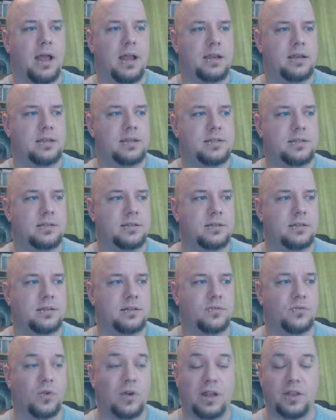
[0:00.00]
And
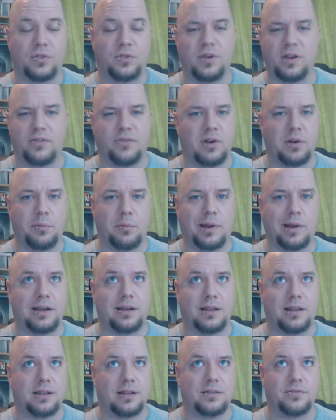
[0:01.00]
Fallout 3 I've only
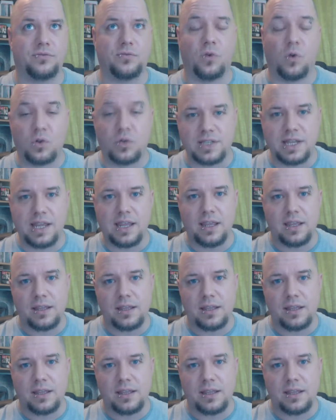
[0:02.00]
played like 40.